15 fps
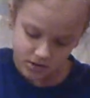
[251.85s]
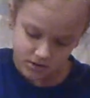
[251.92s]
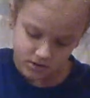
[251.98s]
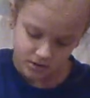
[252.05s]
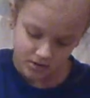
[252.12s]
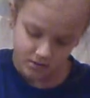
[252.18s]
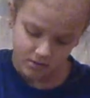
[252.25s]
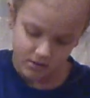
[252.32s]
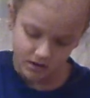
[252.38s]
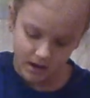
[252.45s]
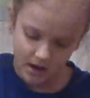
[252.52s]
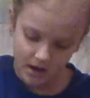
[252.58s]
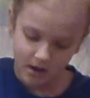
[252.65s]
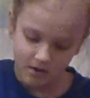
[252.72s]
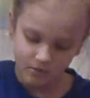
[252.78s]
So
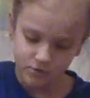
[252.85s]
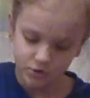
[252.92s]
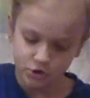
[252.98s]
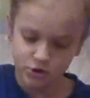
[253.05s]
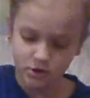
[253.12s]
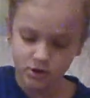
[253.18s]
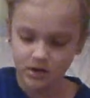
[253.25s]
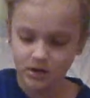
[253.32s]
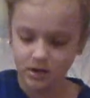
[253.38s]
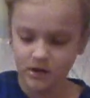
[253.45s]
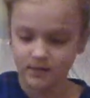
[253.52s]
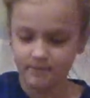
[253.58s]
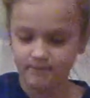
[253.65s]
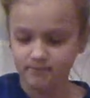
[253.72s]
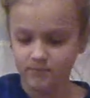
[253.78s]
yeah, we're just gonna
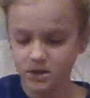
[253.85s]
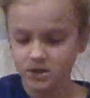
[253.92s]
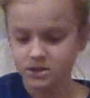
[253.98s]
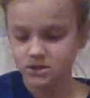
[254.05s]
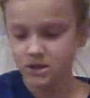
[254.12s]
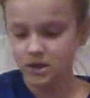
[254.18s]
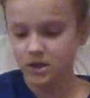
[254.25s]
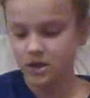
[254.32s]
mix it